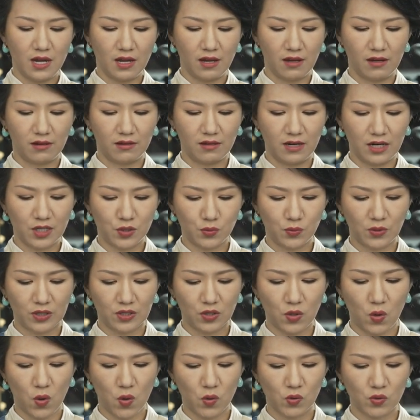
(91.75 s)
uh
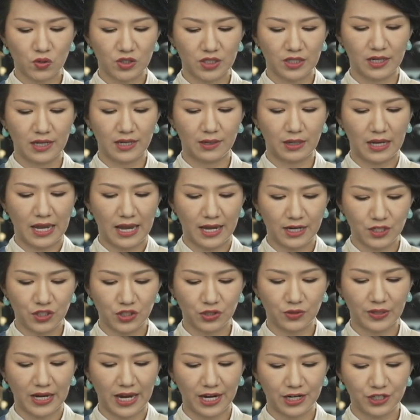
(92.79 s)
network called uh, the
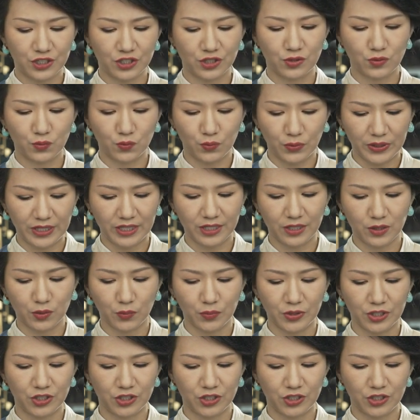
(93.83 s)
Education Week,